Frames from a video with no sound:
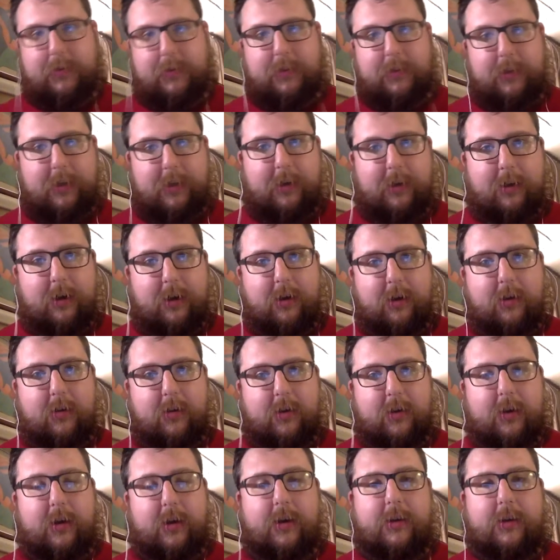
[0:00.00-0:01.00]

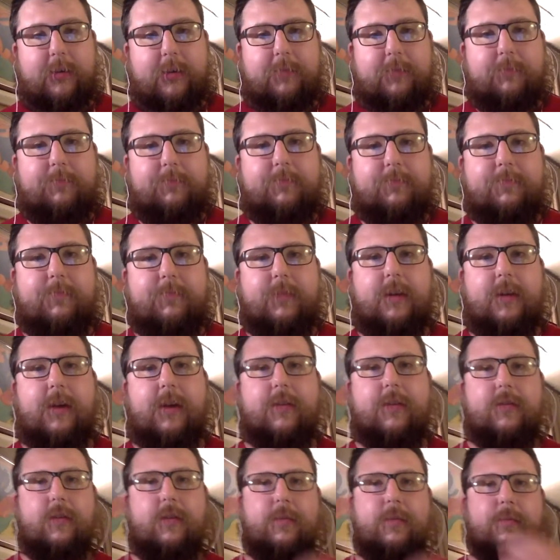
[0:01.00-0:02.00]
I'll
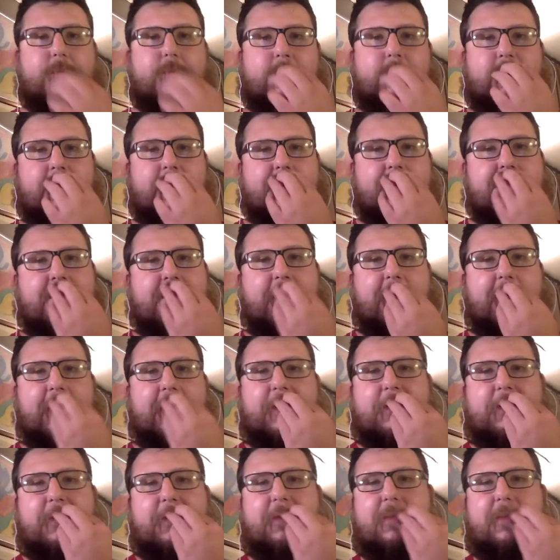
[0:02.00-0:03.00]
give some
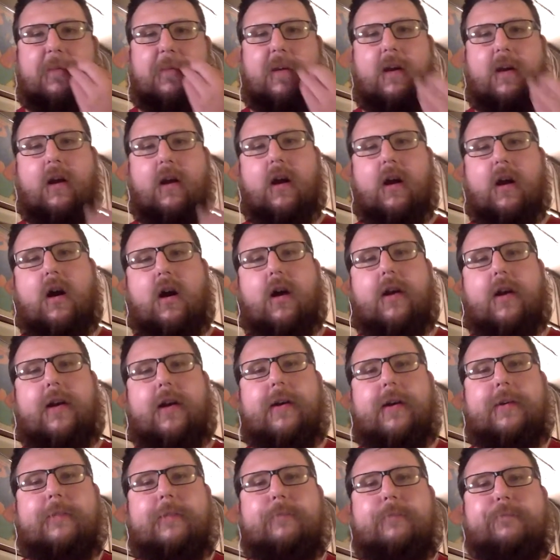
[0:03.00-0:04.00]
critiques
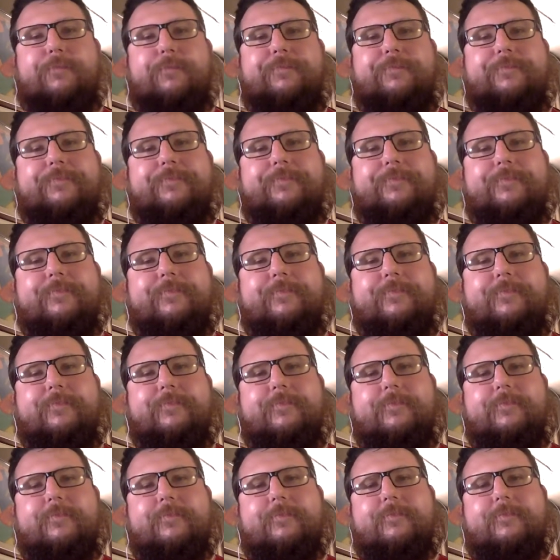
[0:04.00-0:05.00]
on
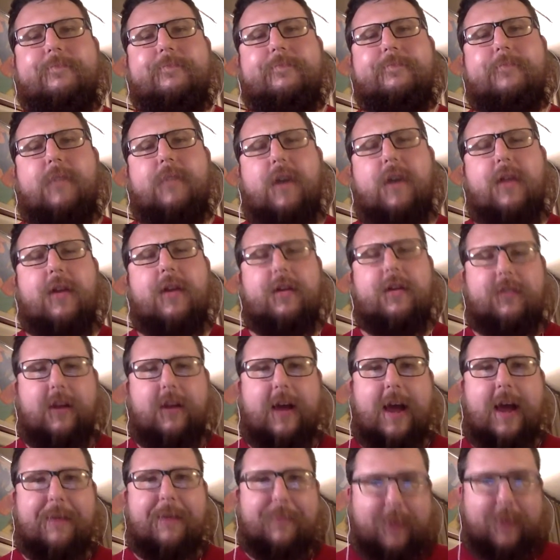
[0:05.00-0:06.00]
what I think is going
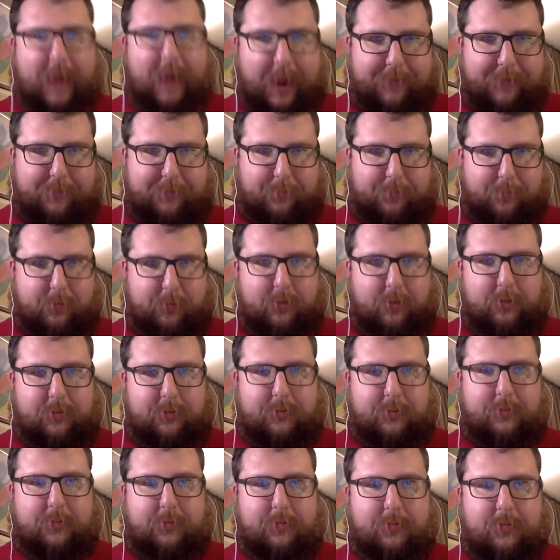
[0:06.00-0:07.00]
to happen
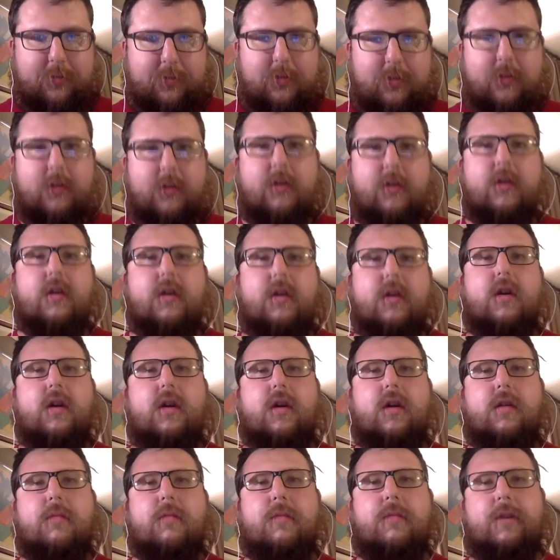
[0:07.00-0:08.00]
afterwards,
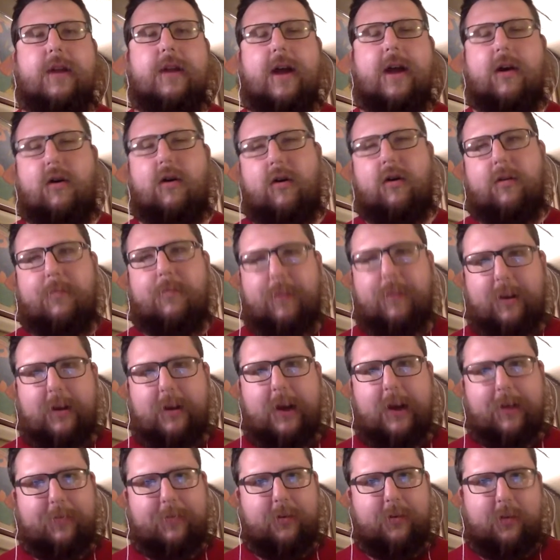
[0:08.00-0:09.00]
but that will be
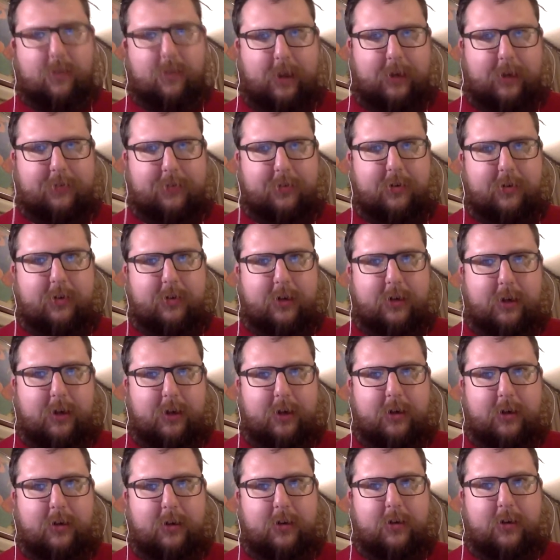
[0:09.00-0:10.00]
after the election.
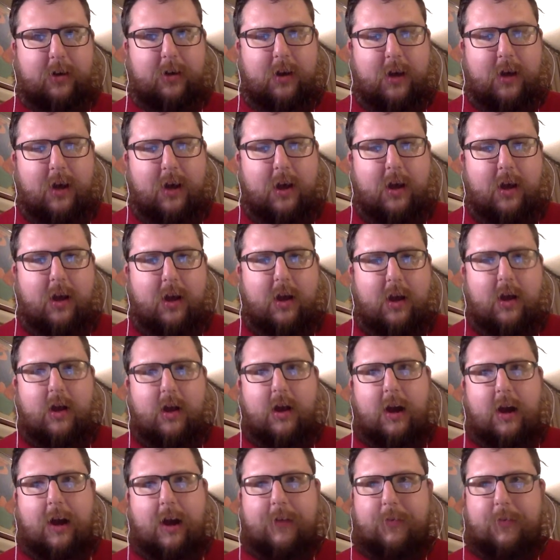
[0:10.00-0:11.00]
And
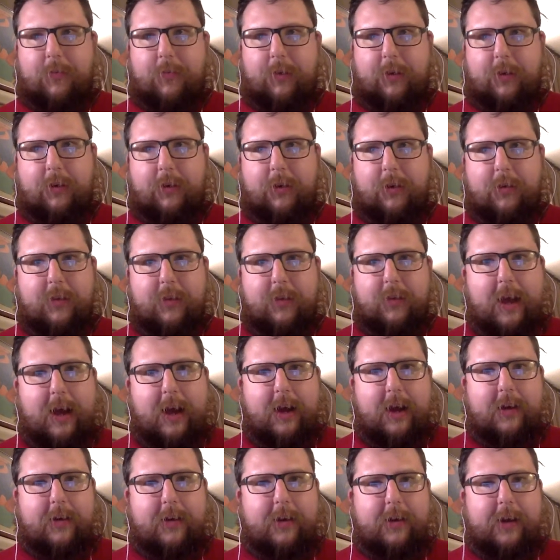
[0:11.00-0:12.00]
after we do that,